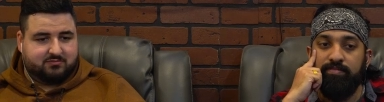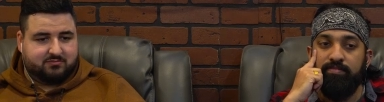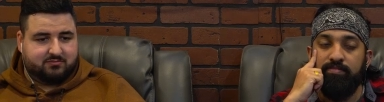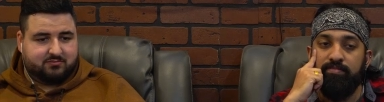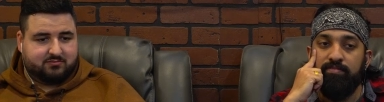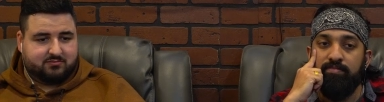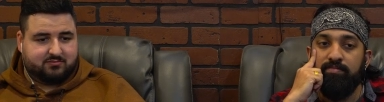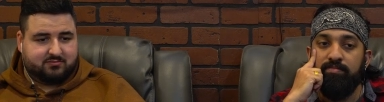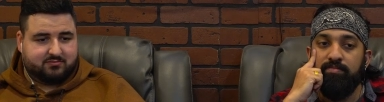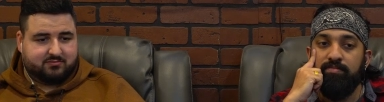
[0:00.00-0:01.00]

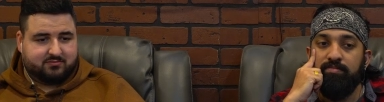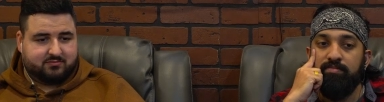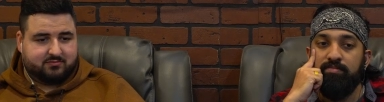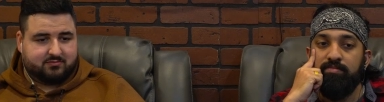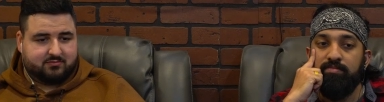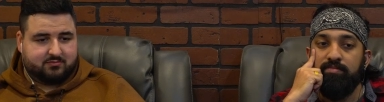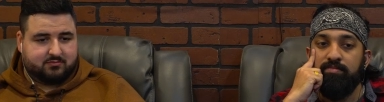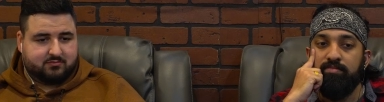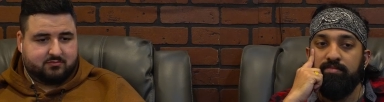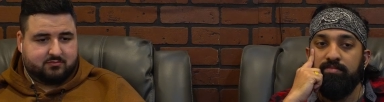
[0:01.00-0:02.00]

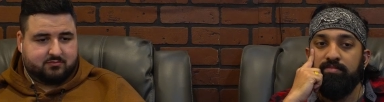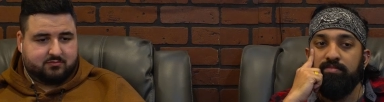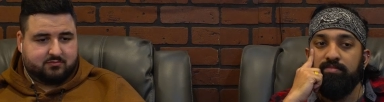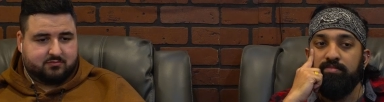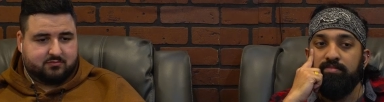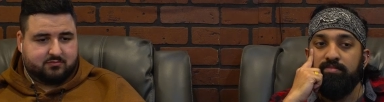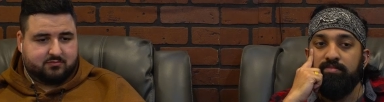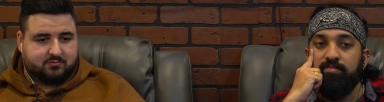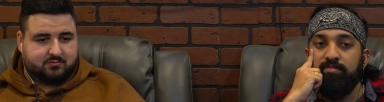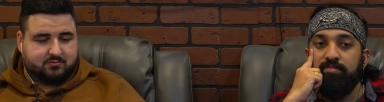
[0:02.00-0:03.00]

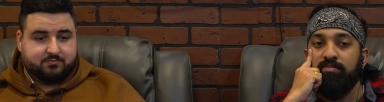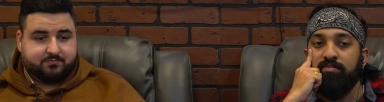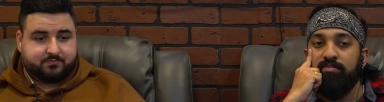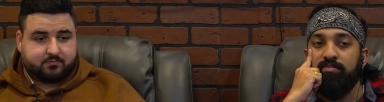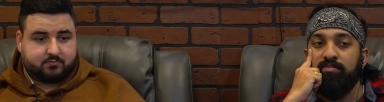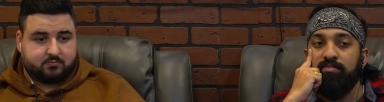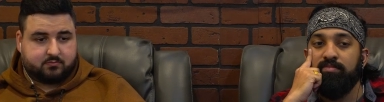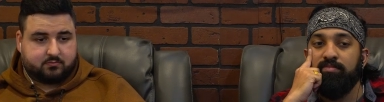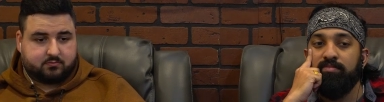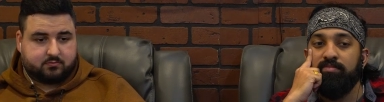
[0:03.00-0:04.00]

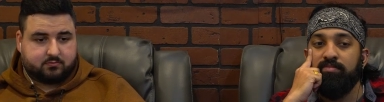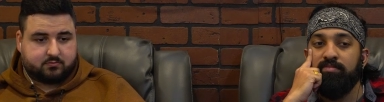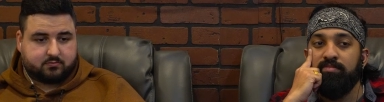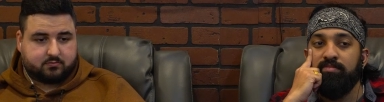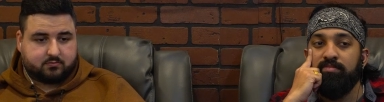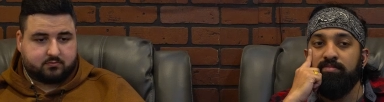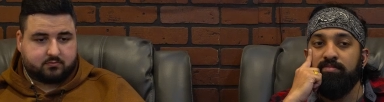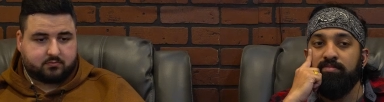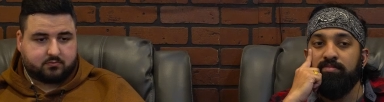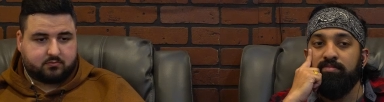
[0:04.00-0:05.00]

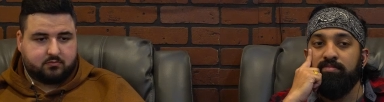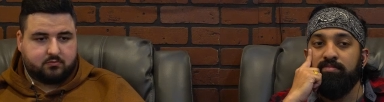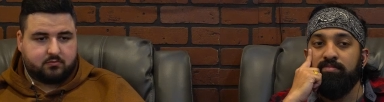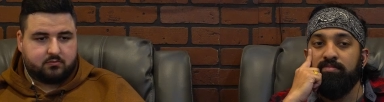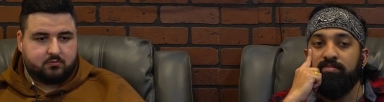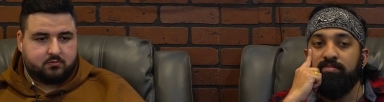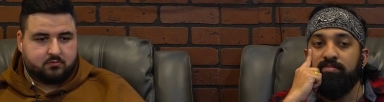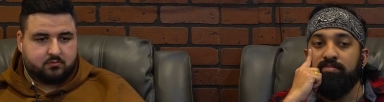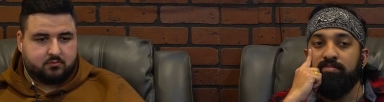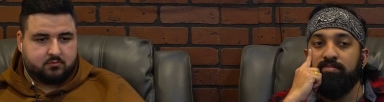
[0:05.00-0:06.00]

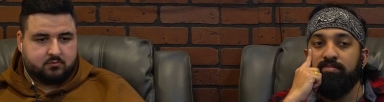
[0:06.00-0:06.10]
Nobody speaks.